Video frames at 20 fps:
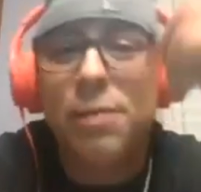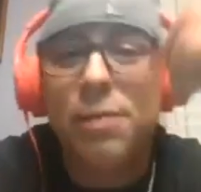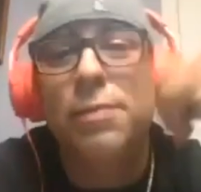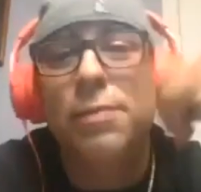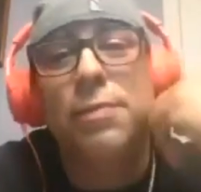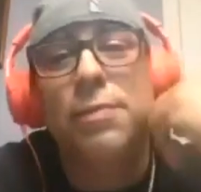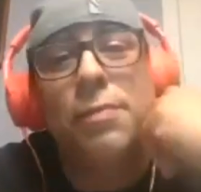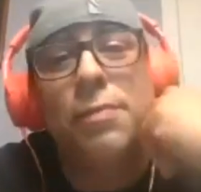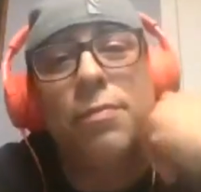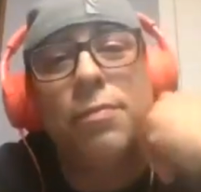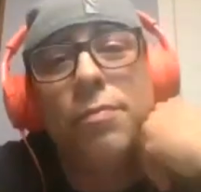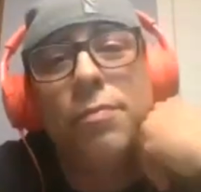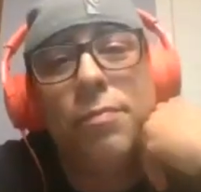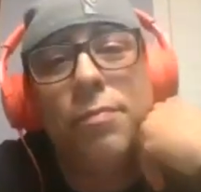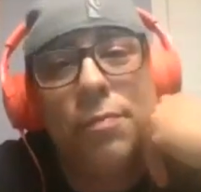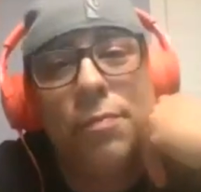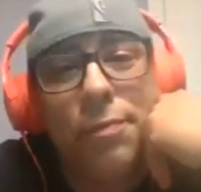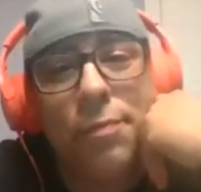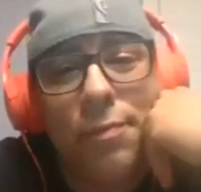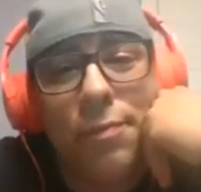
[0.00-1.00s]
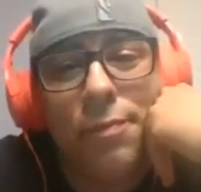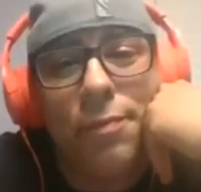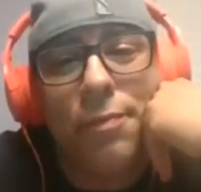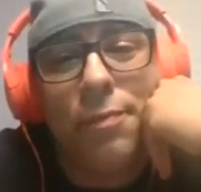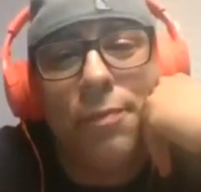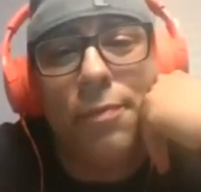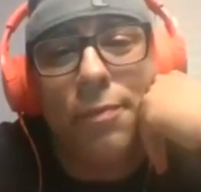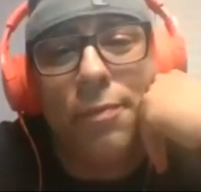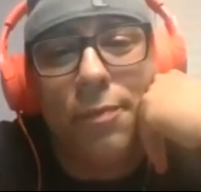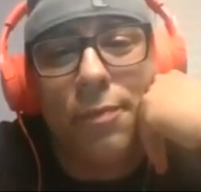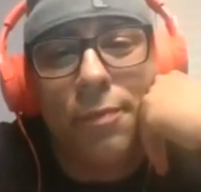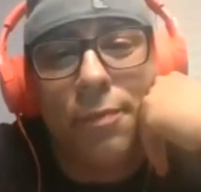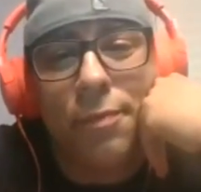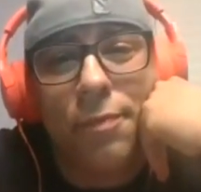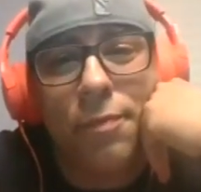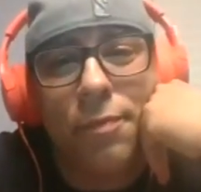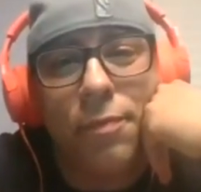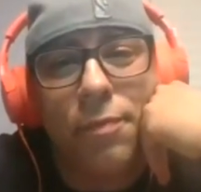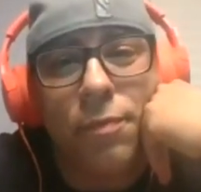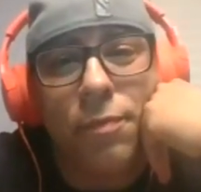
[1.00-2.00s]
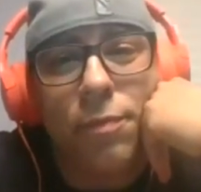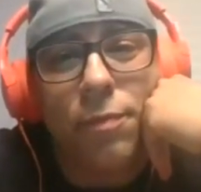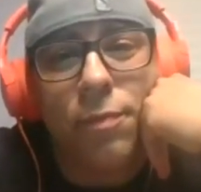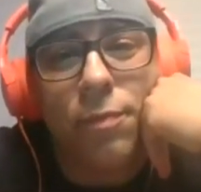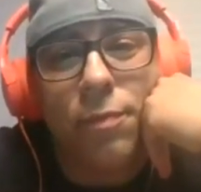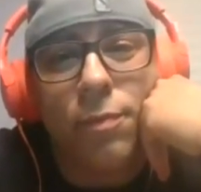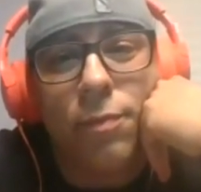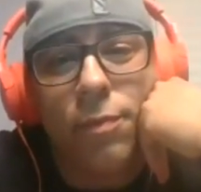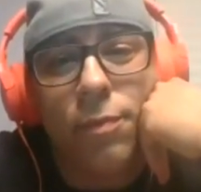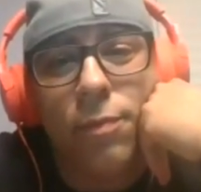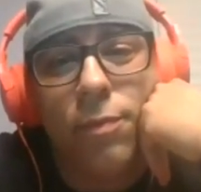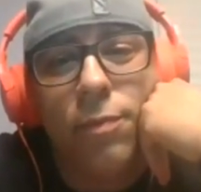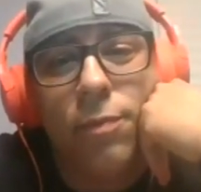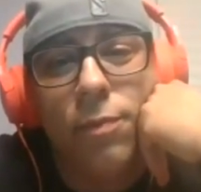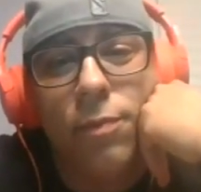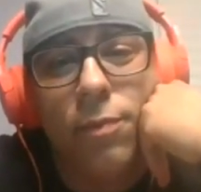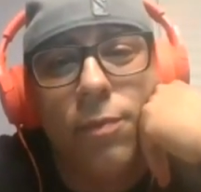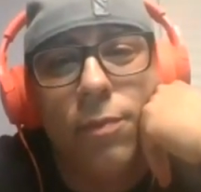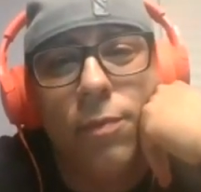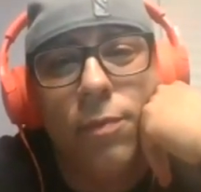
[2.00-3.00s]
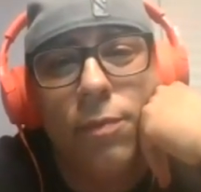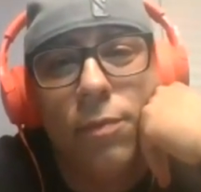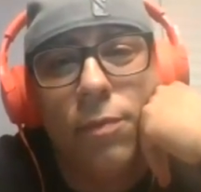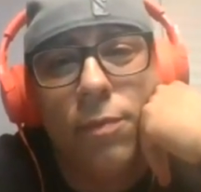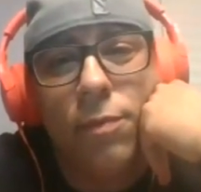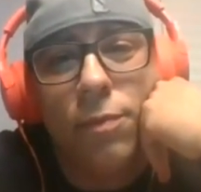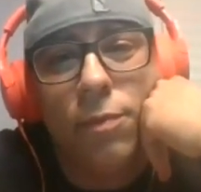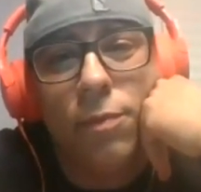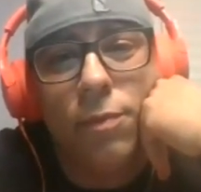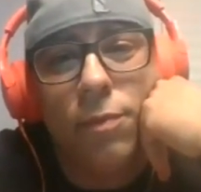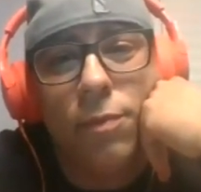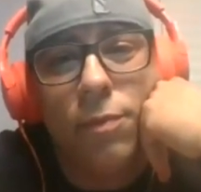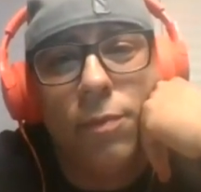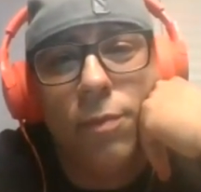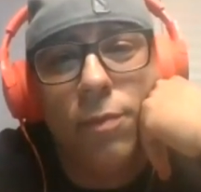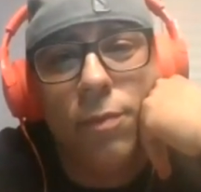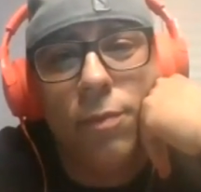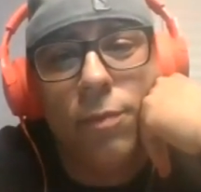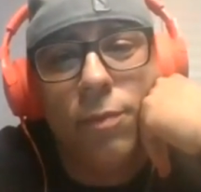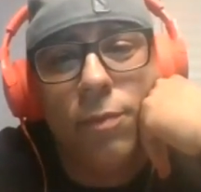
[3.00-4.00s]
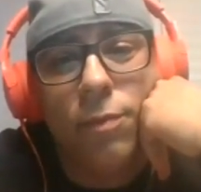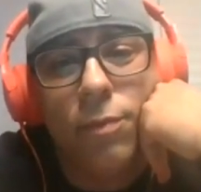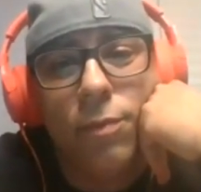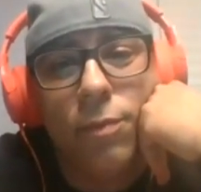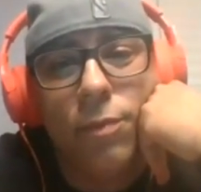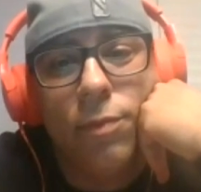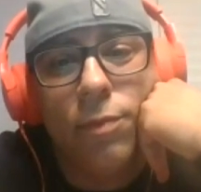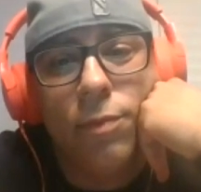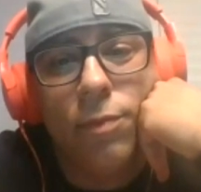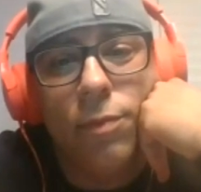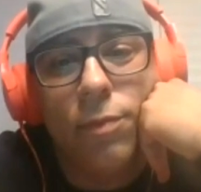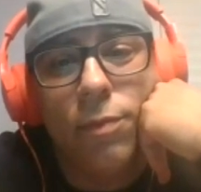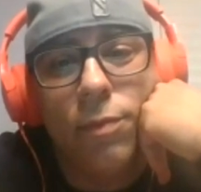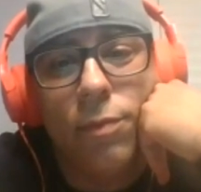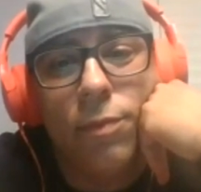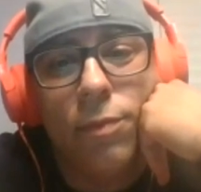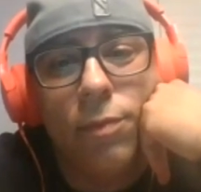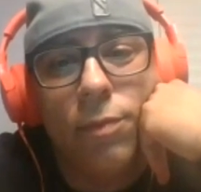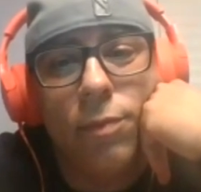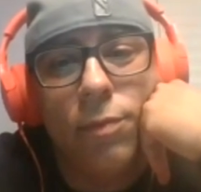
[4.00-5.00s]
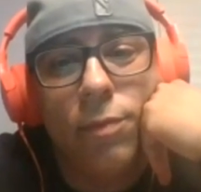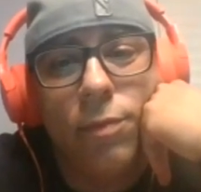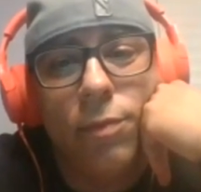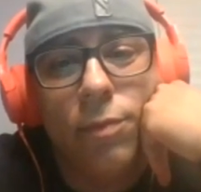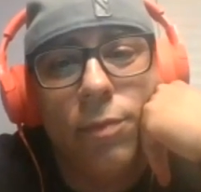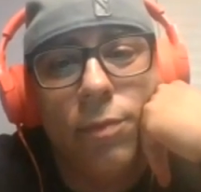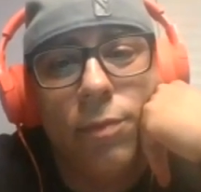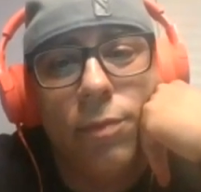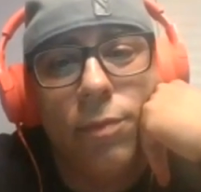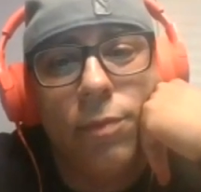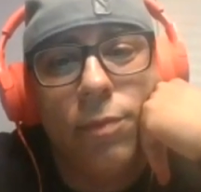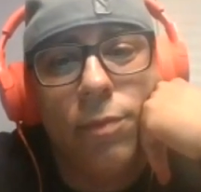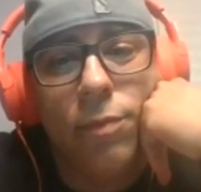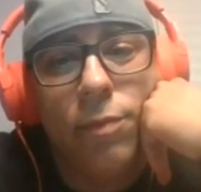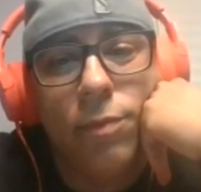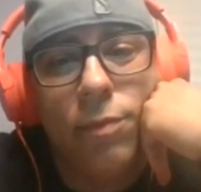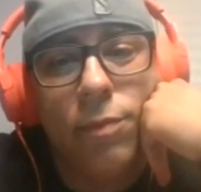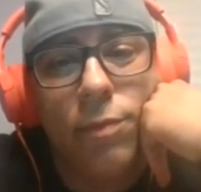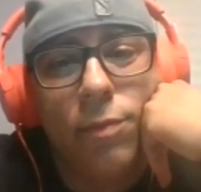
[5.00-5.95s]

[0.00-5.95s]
This person isn't speaking.